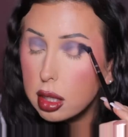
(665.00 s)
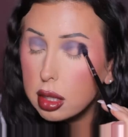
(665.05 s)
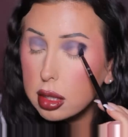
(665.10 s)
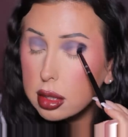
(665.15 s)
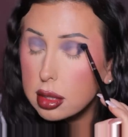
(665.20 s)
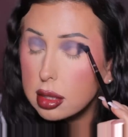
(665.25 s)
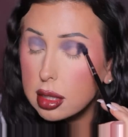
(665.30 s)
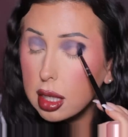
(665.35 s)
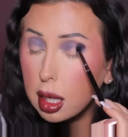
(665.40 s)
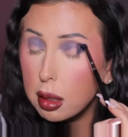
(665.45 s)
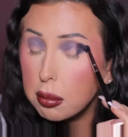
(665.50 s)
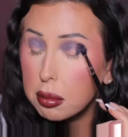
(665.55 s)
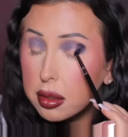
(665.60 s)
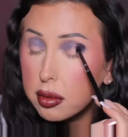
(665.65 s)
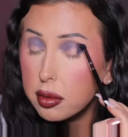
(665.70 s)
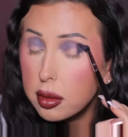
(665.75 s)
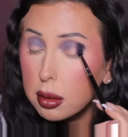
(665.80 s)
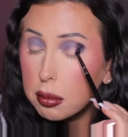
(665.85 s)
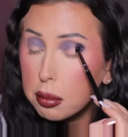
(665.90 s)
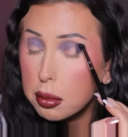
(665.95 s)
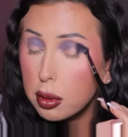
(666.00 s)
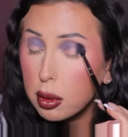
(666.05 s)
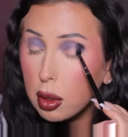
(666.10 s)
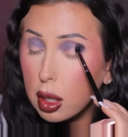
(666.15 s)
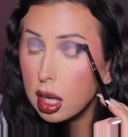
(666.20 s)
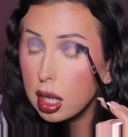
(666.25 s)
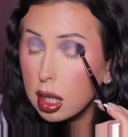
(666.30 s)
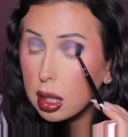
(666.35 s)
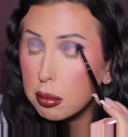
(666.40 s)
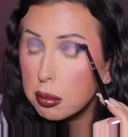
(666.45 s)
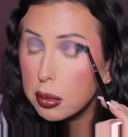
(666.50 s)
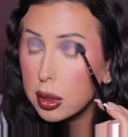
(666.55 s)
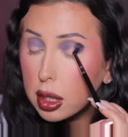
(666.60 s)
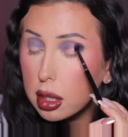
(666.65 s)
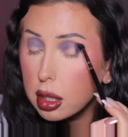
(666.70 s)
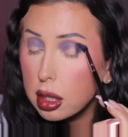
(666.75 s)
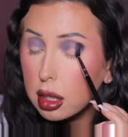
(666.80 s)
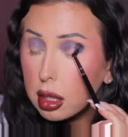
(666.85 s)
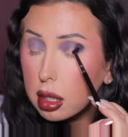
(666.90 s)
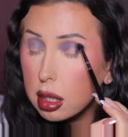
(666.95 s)
on top of the
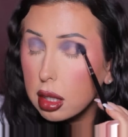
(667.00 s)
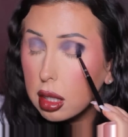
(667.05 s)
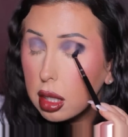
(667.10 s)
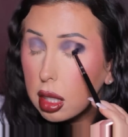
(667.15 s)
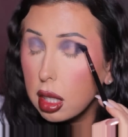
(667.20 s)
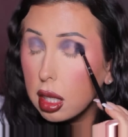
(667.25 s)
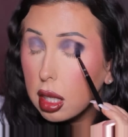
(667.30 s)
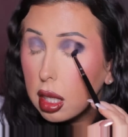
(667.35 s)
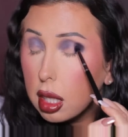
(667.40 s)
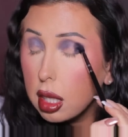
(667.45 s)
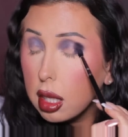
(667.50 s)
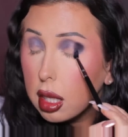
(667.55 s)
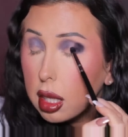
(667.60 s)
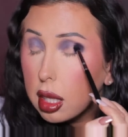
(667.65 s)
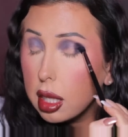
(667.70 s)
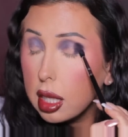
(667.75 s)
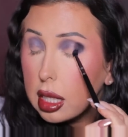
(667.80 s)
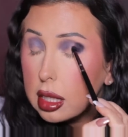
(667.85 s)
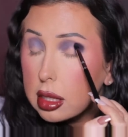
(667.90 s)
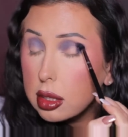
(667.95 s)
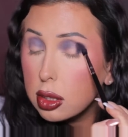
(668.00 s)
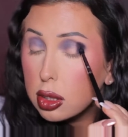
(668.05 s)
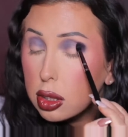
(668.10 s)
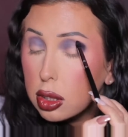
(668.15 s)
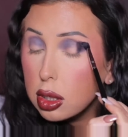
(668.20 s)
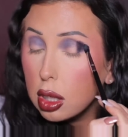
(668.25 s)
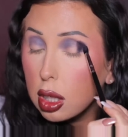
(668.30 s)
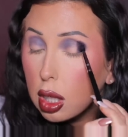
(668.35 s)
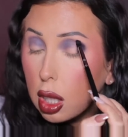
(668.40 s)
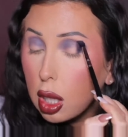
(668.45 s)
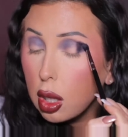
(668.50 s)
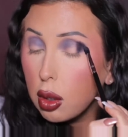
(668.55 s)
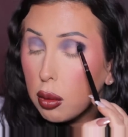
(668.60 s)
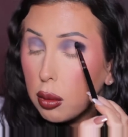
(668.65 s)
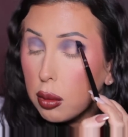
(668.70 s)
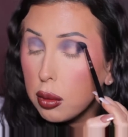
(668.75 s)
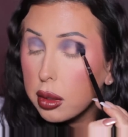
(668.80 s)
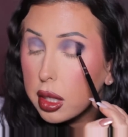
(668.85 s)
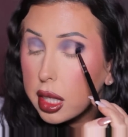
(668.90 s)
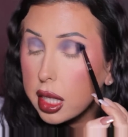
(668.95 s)
primer and
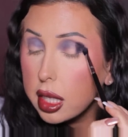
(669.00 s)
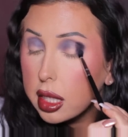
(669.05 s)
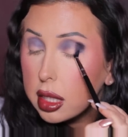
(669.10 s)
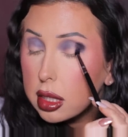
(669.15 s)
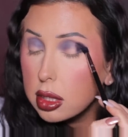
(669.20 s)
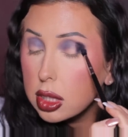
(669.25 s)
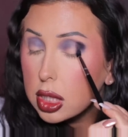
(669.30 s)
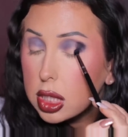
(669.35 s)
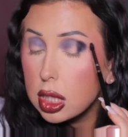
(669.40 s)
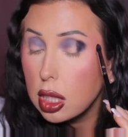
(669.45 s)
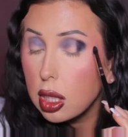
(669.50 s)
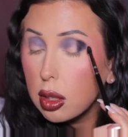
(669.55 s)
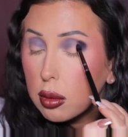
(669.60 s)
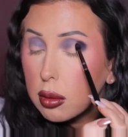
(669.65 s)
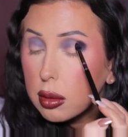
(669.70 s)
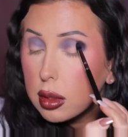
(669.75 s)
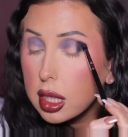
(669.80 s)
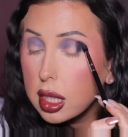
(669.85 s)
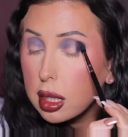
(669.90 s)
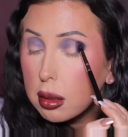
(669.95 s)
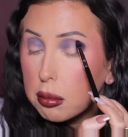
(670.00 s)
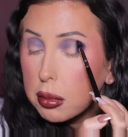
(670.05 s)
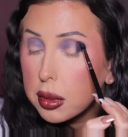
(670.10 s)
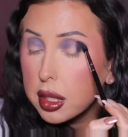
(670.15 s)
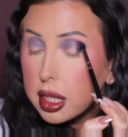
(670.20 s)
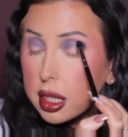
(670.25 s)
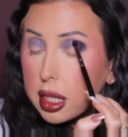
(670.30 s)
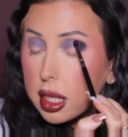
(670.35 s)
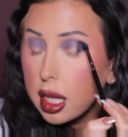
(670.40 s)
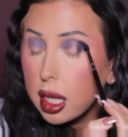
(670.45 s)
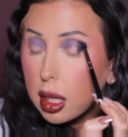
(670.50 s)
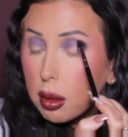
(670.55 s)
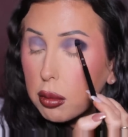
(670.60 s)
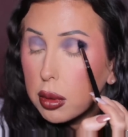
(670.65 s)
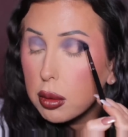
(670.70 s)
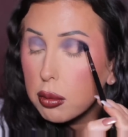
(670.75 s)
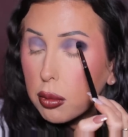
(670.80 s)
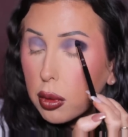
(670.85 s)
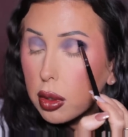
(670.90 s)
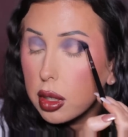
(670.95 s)
slowly blending.
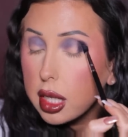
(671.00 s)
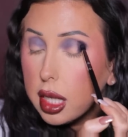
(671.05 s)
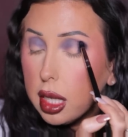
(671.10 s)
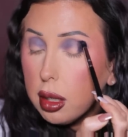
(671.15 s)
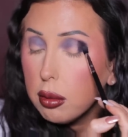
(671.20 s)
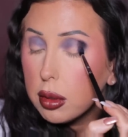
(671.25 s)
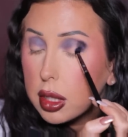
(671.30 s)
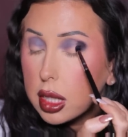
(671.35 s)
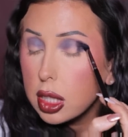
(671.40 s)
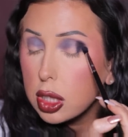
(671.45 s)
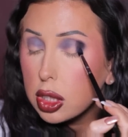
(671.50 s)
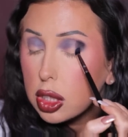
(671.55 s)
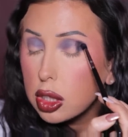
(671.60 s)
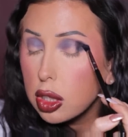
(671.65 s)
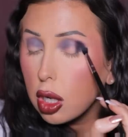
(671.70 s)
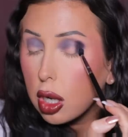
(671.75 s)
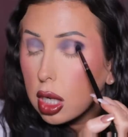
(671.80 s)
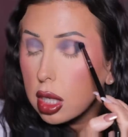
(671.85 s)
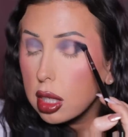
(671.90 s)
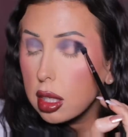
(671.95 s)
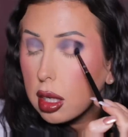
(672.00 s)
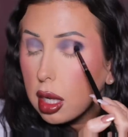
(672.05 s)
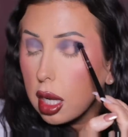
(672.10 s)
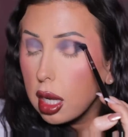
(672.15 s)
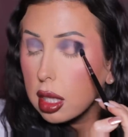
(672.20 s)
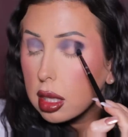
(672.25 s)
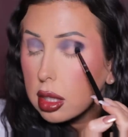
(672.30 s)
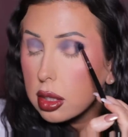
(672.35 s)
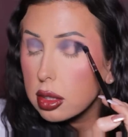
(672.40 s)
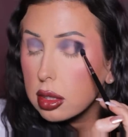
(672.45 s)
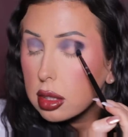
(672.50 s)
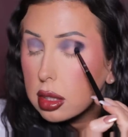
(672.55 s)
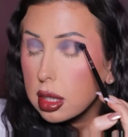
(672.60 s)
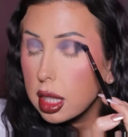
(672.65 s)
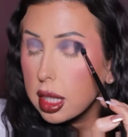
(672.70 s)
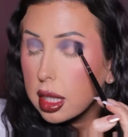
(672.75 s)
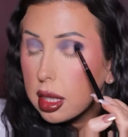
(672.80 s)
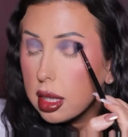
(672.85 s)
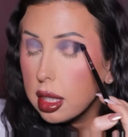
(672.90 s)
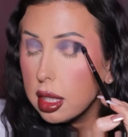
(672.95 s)
When working with dark colors
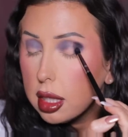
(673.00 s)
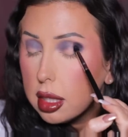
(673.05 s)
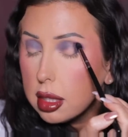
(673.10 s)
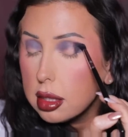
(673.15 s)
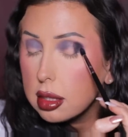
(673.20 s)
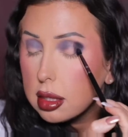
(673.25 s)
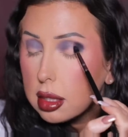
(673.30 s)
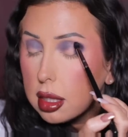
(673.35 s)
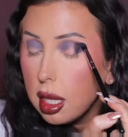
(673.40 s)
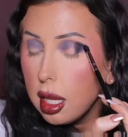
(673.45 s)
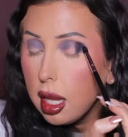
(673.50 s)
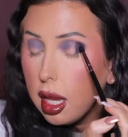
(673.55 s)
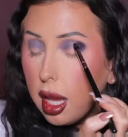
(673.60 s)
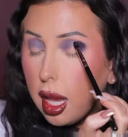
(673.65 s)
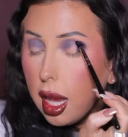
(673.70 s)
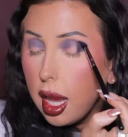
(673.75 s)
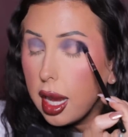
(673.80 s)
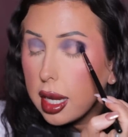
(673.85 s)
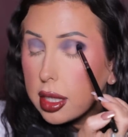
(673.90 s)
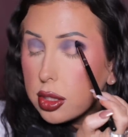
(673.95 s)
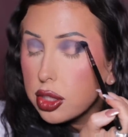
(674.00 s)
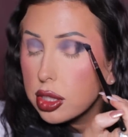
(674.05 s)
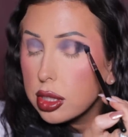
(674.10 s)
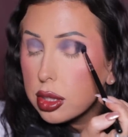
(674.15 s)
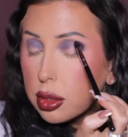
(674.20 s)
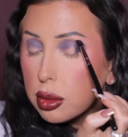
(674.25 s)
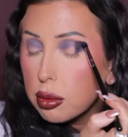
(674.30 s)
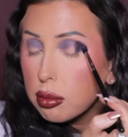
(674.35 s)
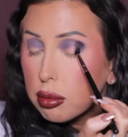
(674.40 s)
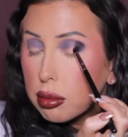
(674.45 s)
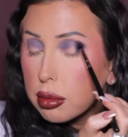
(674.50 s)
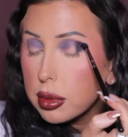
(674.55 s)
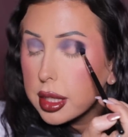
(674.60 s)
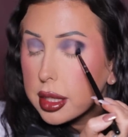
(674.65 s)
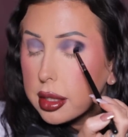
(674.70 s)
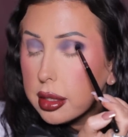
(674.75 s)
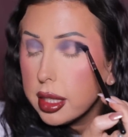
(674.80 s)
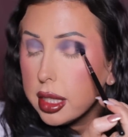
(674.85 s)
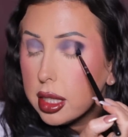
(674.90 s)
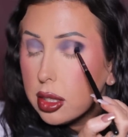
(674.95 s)
like this, I just
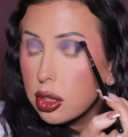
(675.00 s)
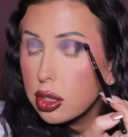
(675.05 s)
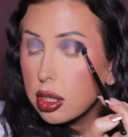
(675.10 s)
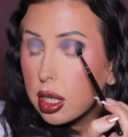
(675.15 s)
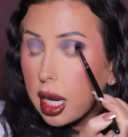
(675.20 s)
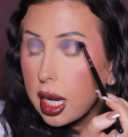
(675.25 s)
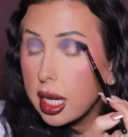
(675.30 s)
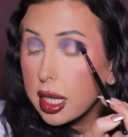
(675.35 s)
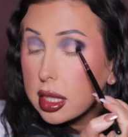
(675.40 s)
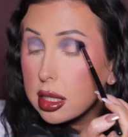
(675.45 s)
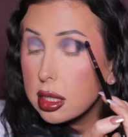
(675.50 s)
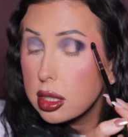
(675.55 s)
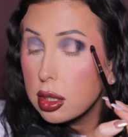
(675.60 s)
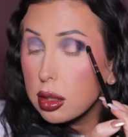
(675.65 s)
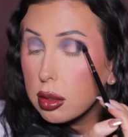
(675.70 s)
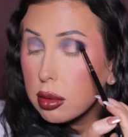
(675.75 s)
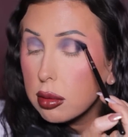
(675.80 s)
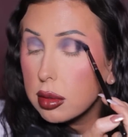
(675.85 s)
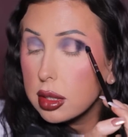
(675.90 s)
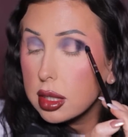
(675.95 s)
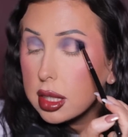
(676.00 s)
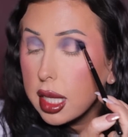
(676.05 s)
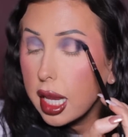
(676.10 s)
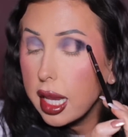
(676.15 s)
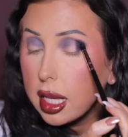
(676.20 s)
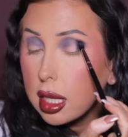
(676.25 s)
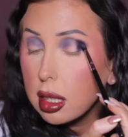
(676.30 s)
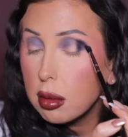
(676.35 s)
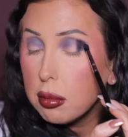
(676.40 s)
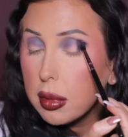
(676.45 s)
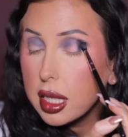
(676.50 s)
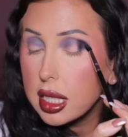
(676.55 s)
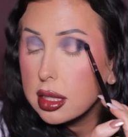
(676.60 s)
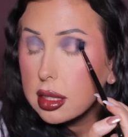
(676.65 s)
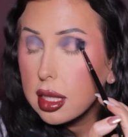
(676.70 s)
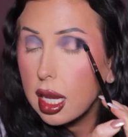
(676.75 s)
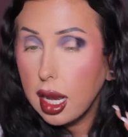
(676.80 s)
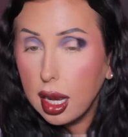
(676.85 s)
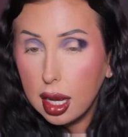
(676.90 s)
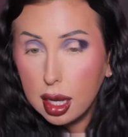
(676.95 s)
really try to take my
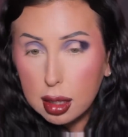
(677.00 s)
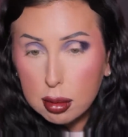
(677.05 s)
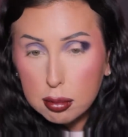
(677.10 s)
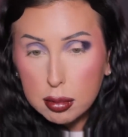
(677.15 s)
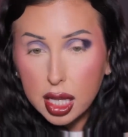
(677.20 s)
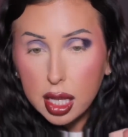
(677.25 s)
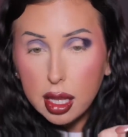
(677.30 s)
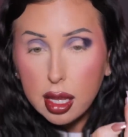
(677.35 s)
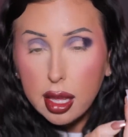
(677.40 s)
time.